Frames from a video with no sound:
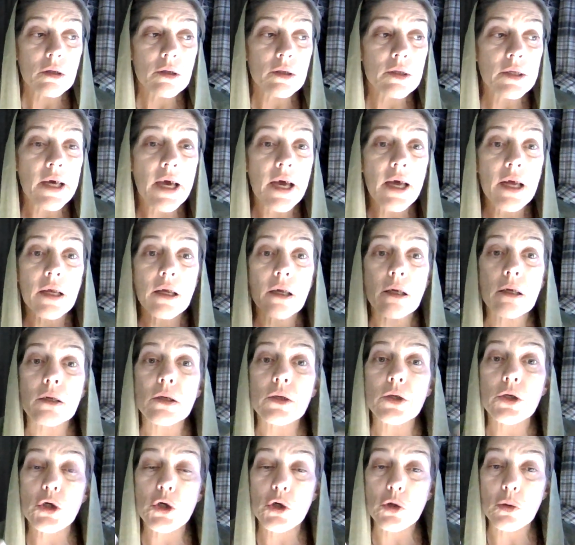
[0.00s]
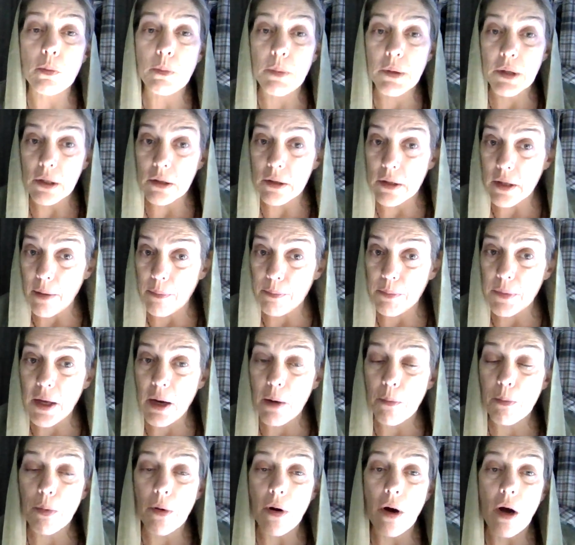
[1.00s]
then to build up that
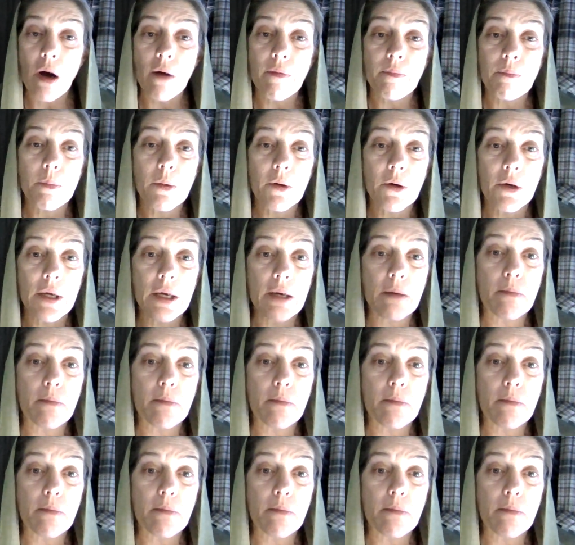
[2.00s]
property,